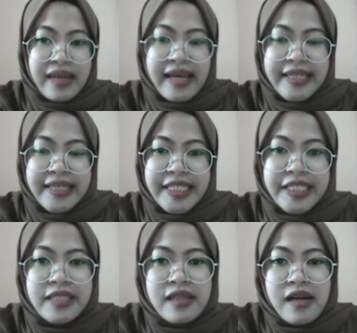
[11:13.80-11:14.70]

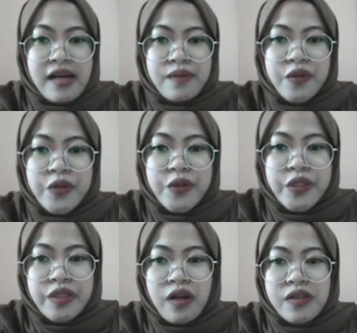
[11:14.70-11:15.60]
here move
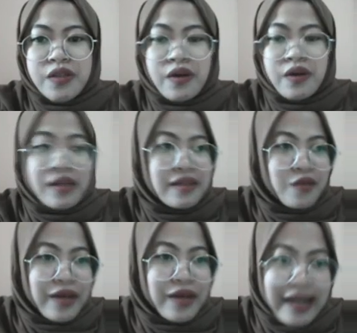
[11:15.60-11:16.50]
2 also occurred
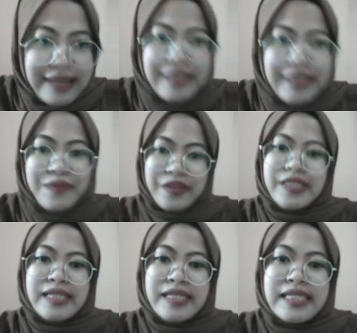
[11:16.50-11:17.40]
100%,
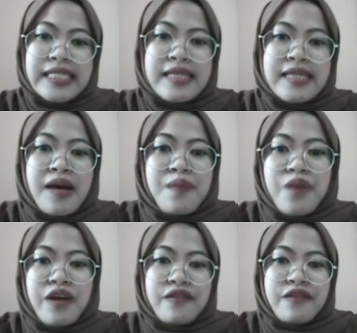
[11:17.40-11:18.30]
both
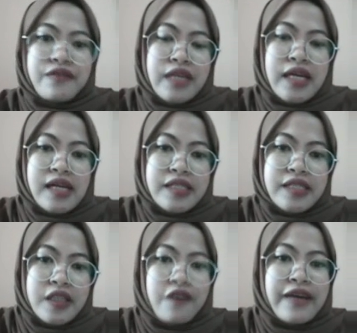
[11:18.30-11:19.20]
of the
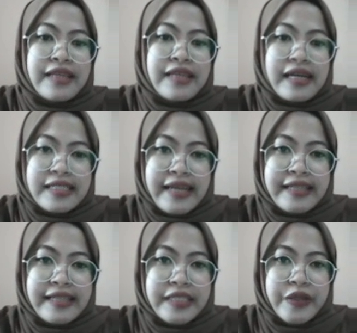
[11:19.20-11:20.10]
soft and hard
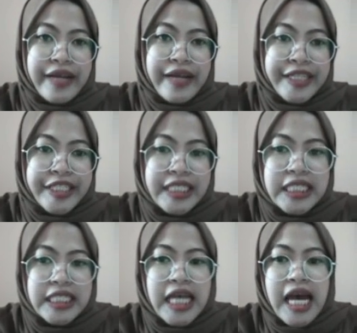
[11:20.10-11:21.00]
science
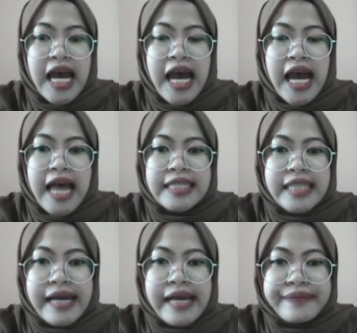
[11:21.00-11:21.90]
introductions. And
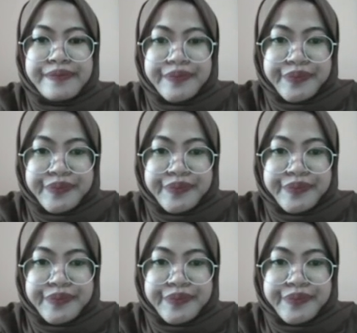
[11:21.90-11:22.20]
then